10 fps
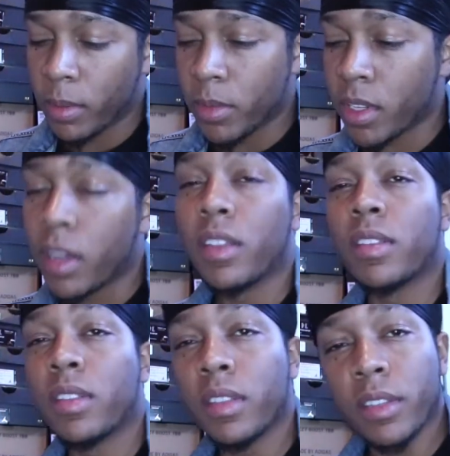is
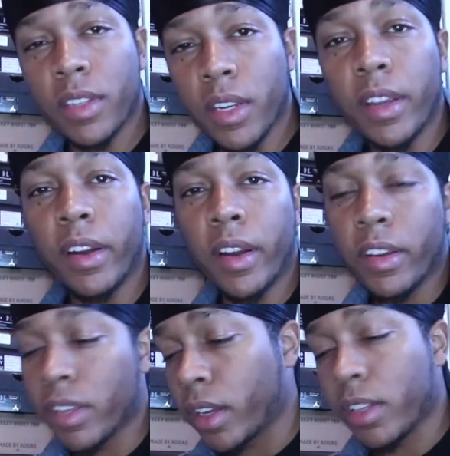because the sneaker here
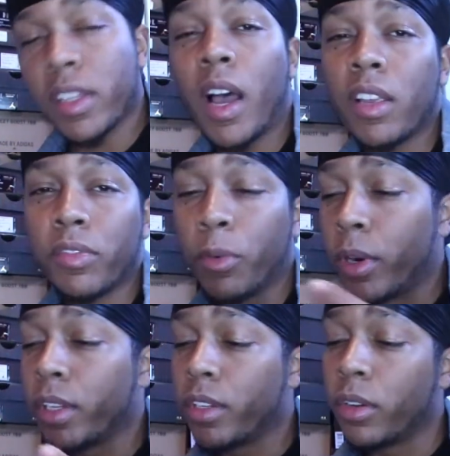is like a size
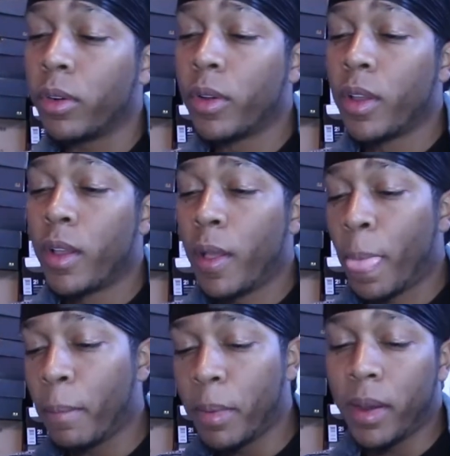42.
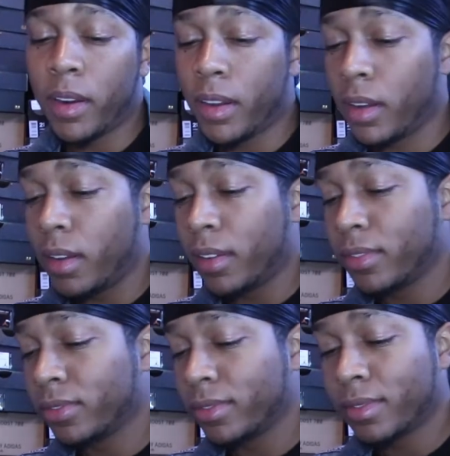But
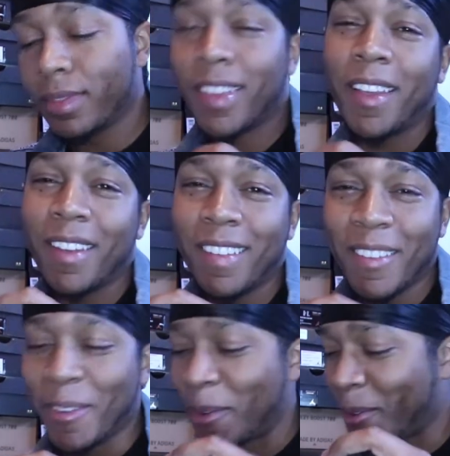yeah,
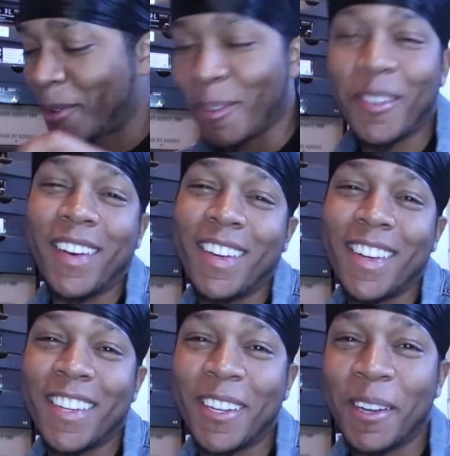we'll finish
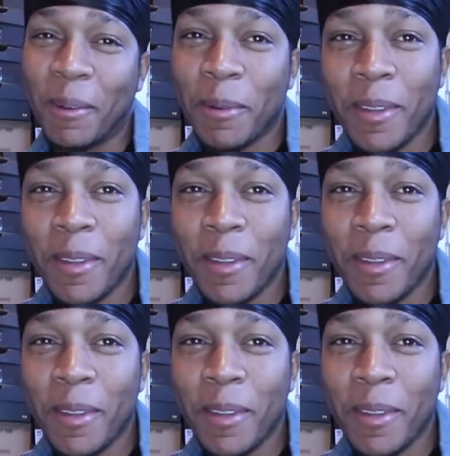this up.